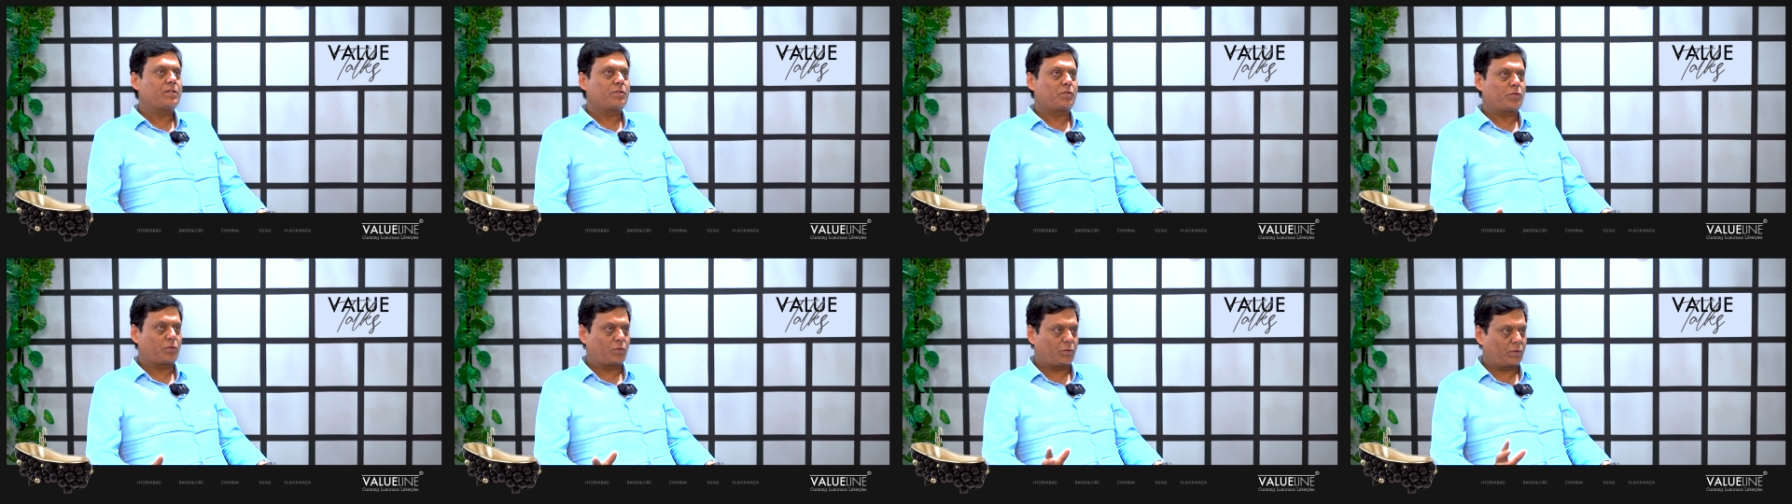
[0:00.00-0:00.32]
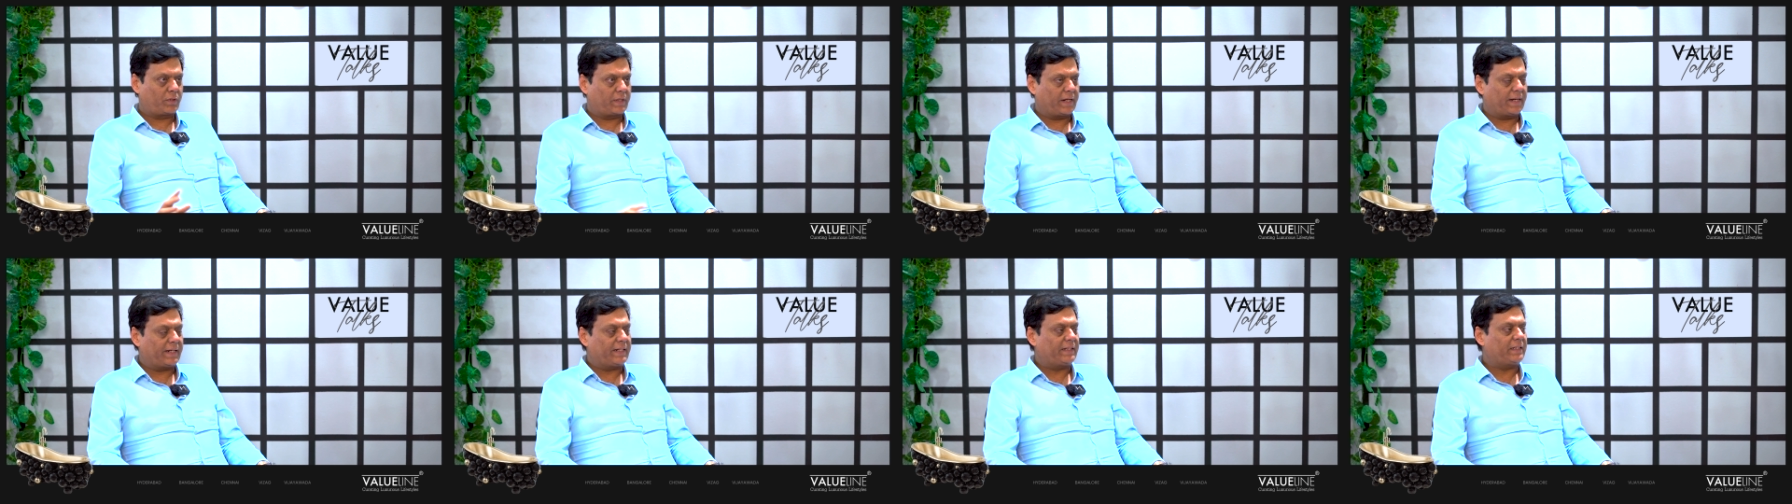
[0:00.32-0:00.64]

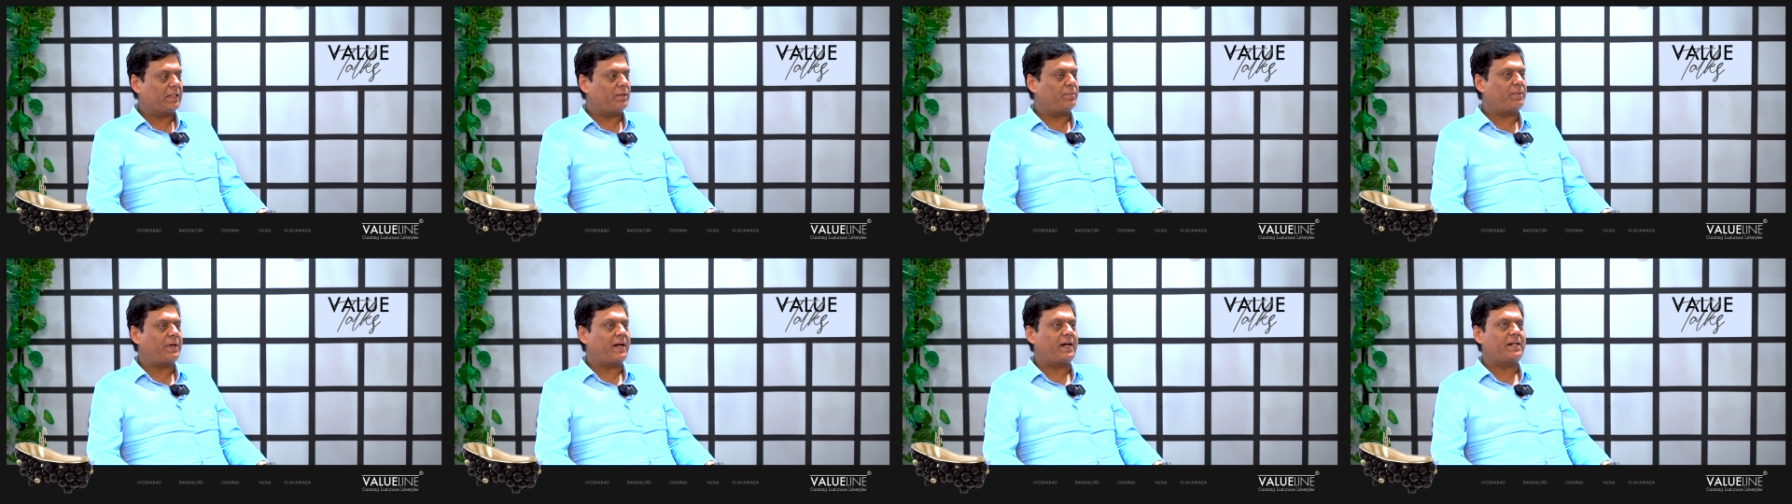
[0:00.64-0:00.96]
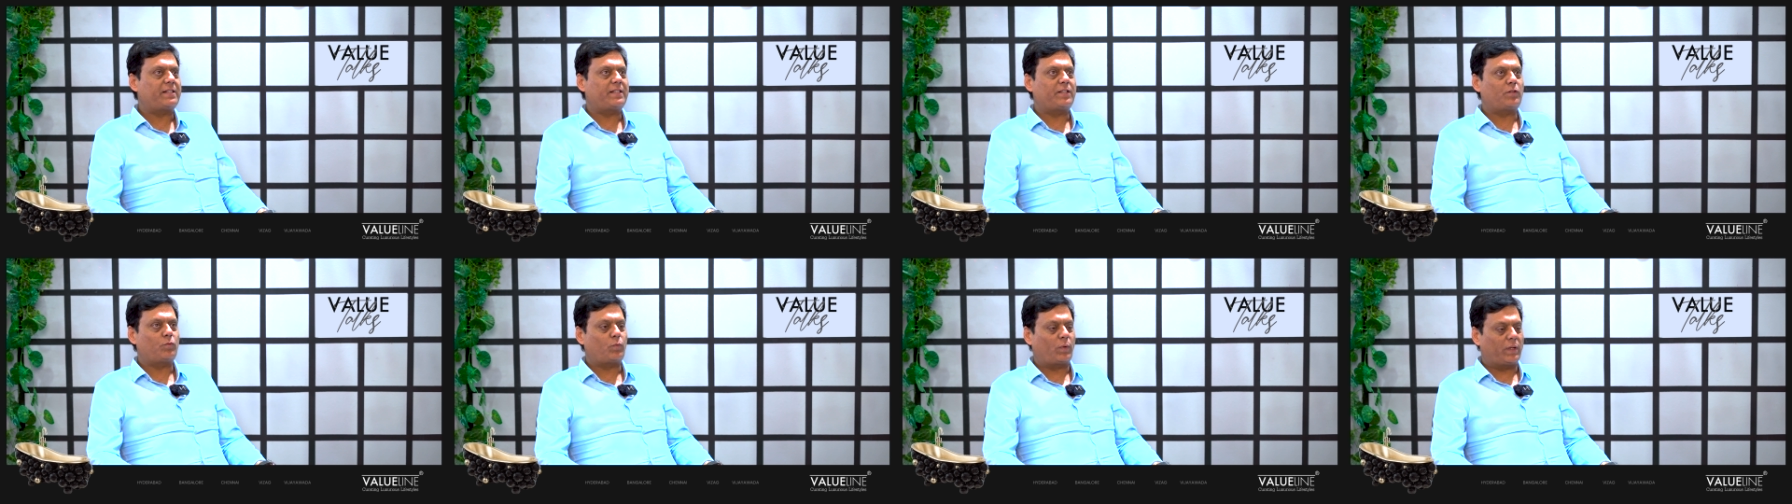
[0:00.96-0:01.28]
So getting the
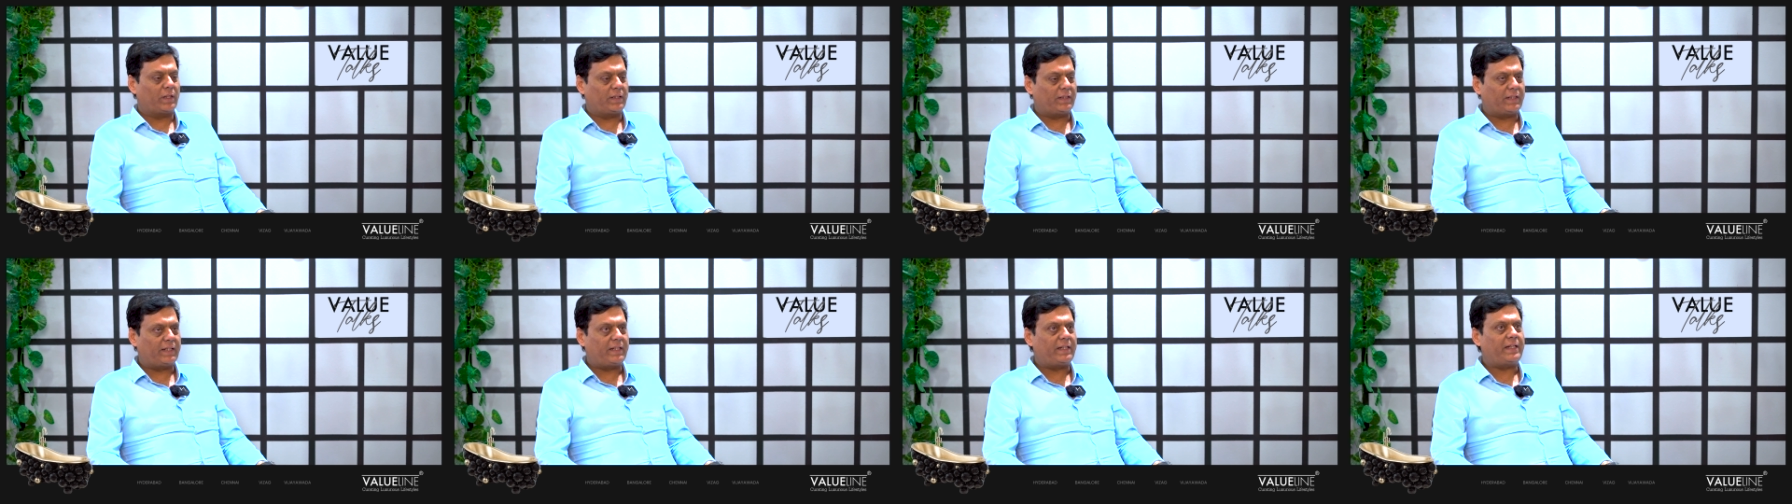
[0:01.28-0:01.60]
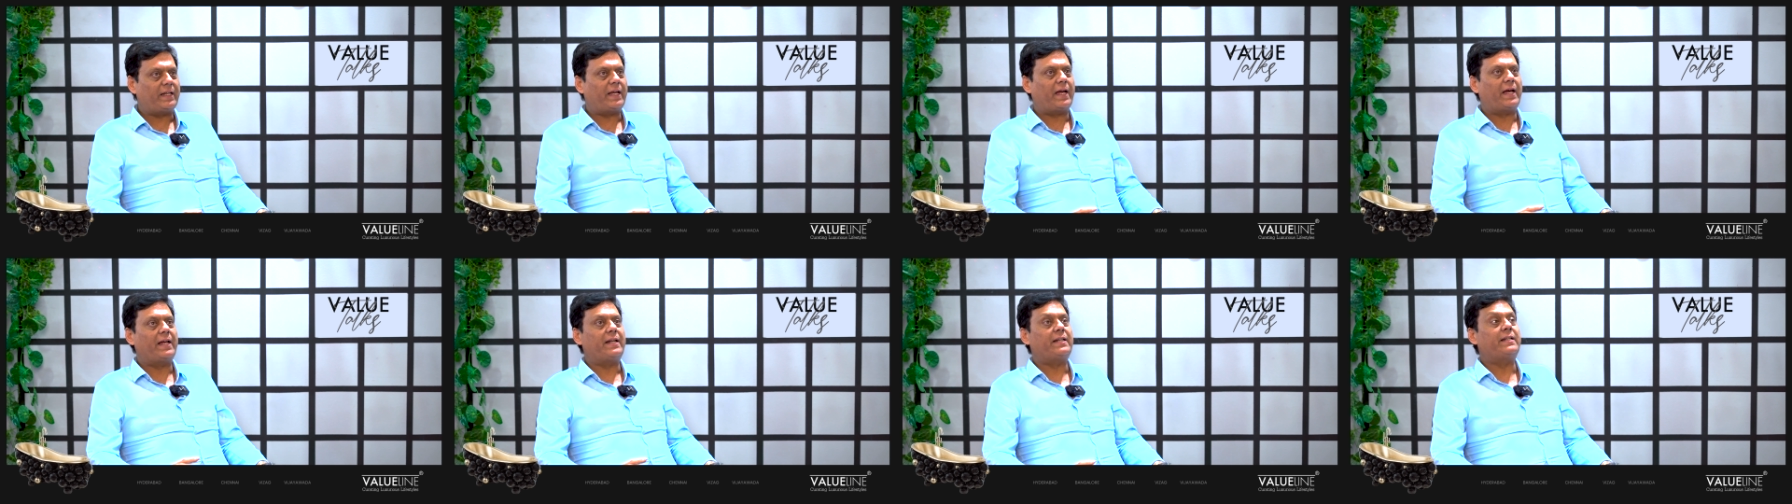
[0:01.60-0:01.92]
brands is one thing,